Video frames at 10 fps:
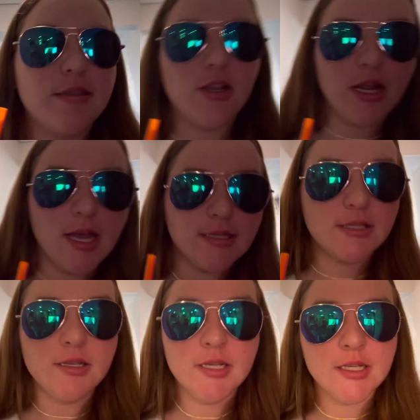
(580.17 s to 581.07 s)
Sorry
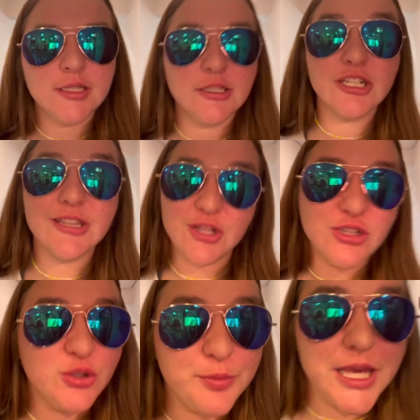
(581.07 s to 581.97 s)
guys. You're a little
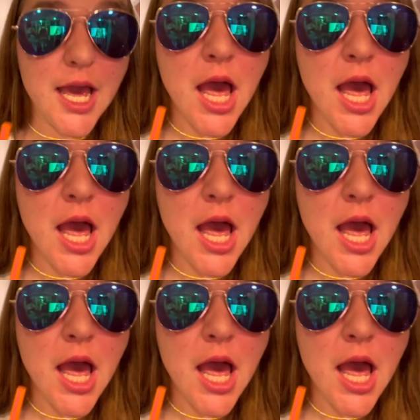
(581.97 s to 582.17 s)
loopy.